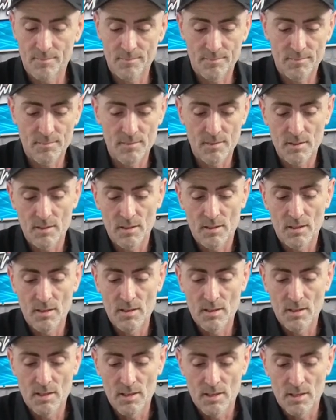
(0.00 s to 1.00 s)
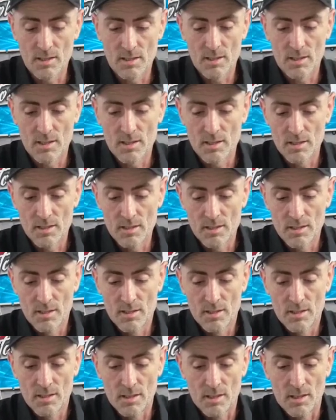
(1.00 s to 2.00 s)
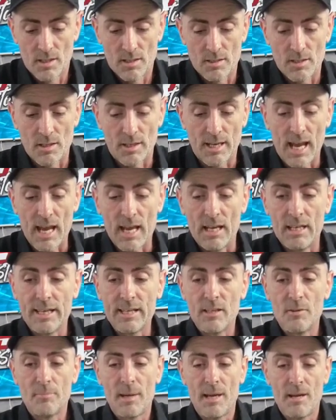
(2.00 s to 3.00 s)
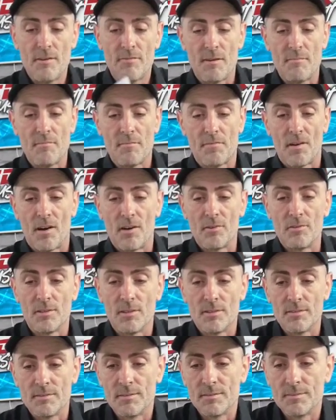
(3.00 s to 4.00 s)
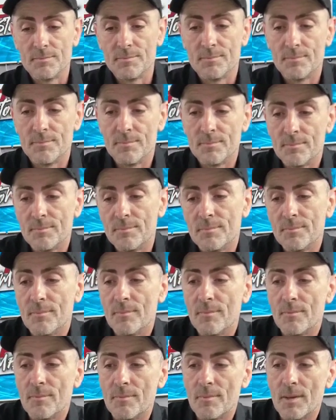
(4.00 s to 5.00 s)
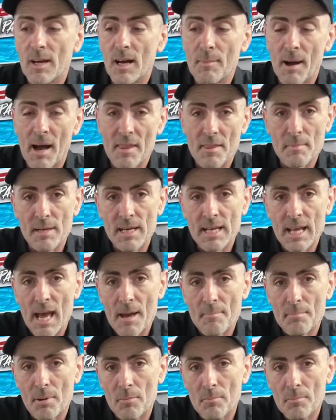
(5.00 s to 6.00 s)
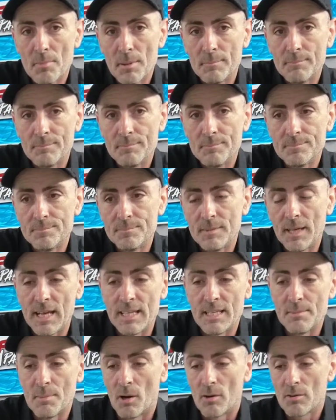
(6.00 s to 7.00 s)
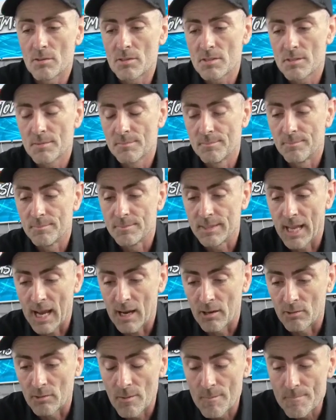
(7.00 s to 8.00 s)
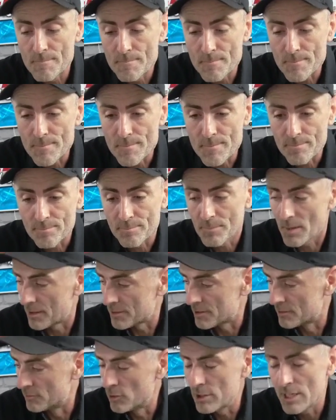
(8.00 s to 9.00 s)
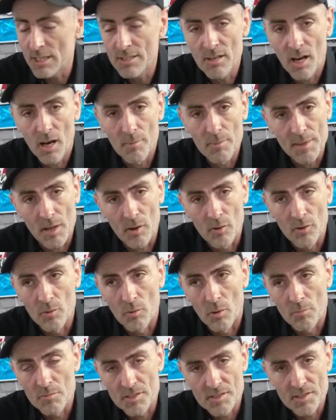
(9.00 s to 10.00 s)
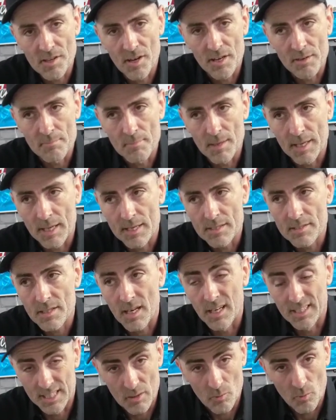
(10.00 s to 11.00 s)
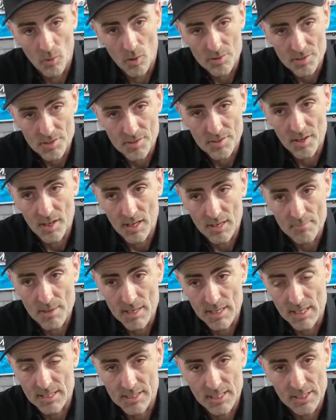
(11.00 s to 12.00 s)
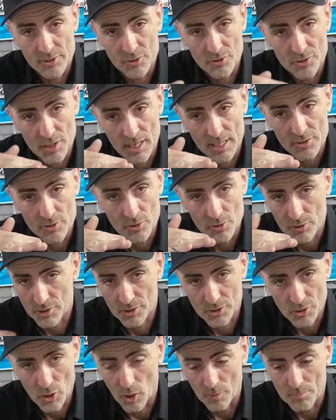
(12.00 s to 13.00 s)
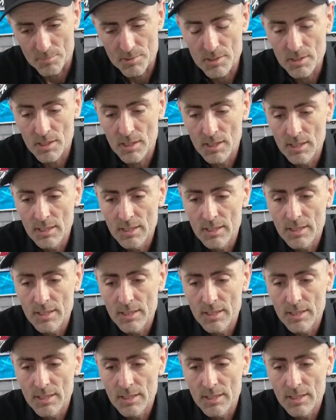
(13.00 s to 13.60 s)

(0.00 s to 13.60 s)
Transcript: You get a little bit of info about the mini air pump in the box. Now, The running time on that other one was 30 minutes, and it was 30 minutes, it just stops.